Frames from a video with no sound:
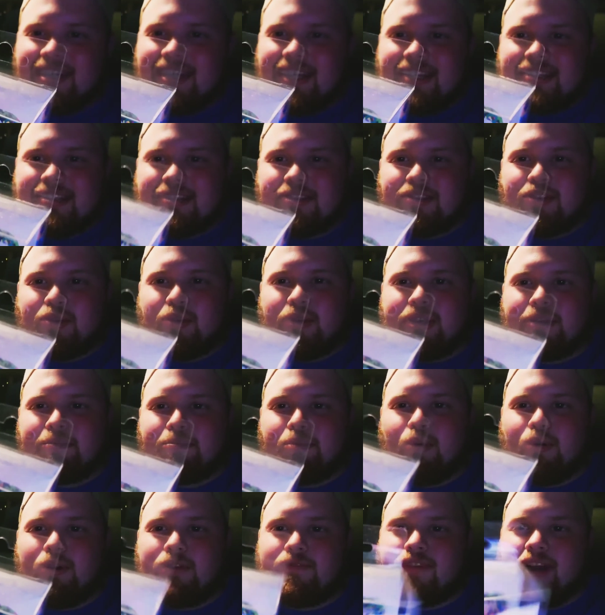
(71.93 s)
It's a
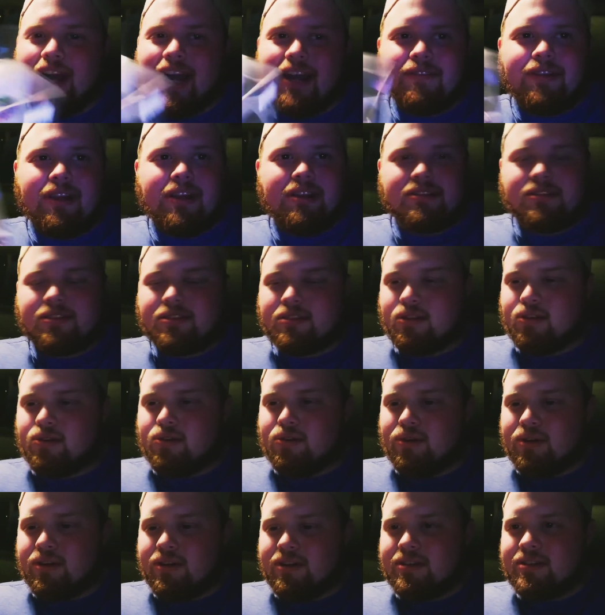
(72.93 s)
3.5 ounce
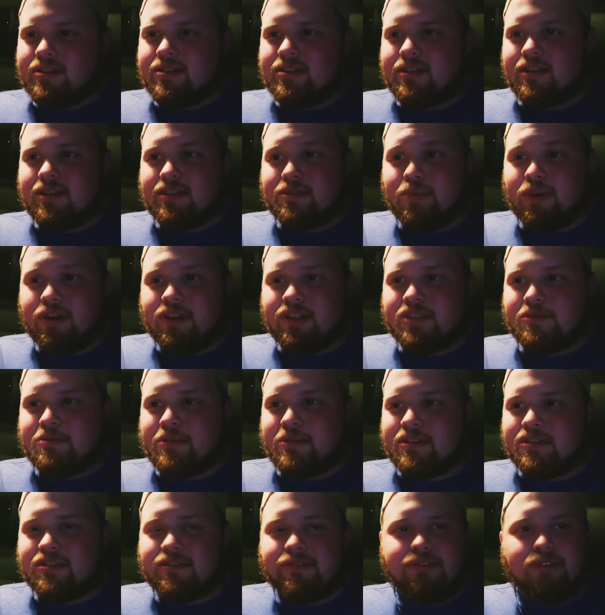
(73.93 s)
lure. It's a pretty
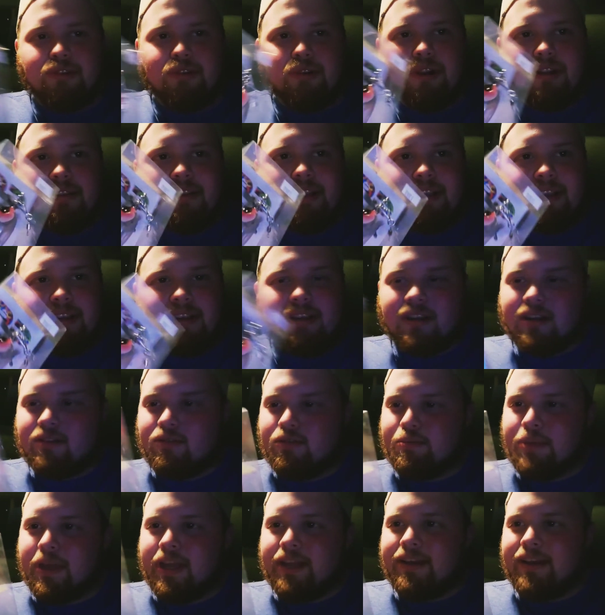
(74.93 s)
expensive lure. I think we
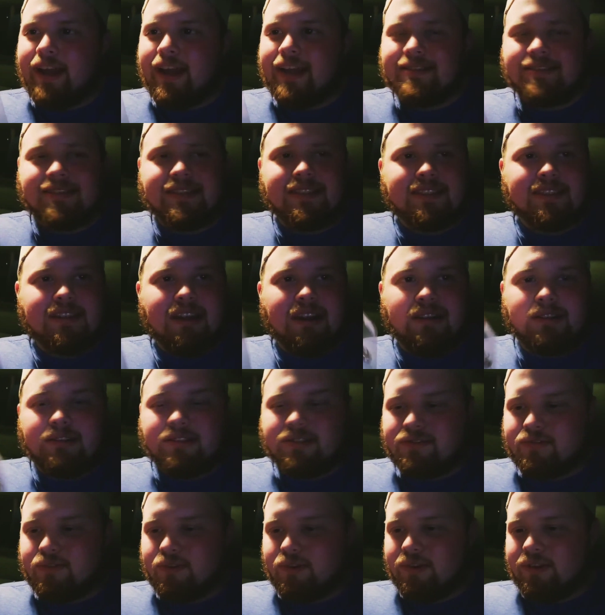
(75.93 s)
paid $19
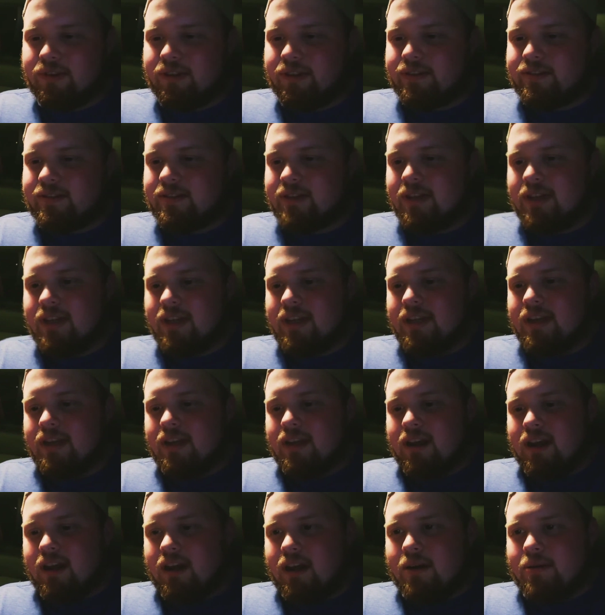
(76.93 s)
for this.
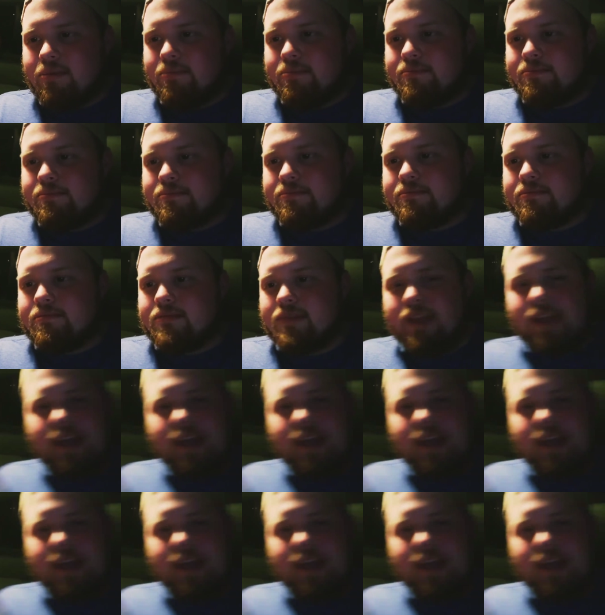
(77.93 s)
It